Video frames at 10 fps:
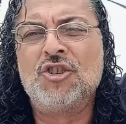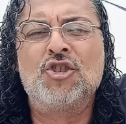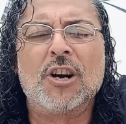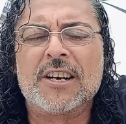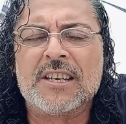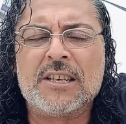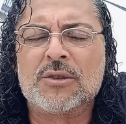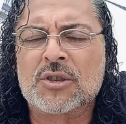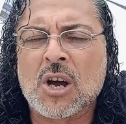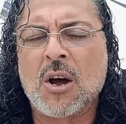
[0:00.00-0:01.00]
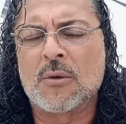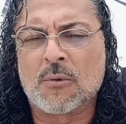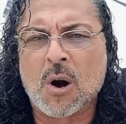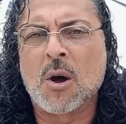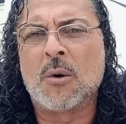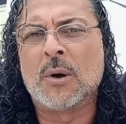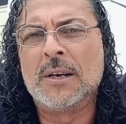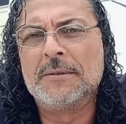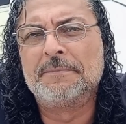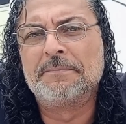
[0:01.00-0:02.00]
drug deals gone wrong,
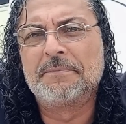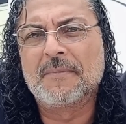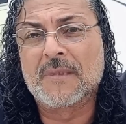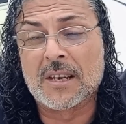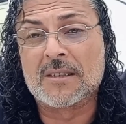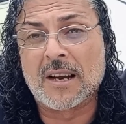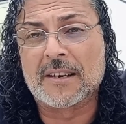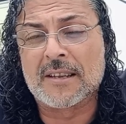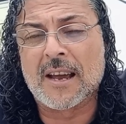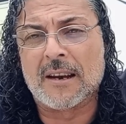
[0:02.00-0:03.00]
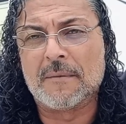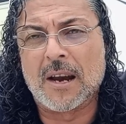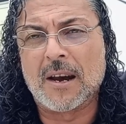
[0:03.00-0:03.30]
things like that.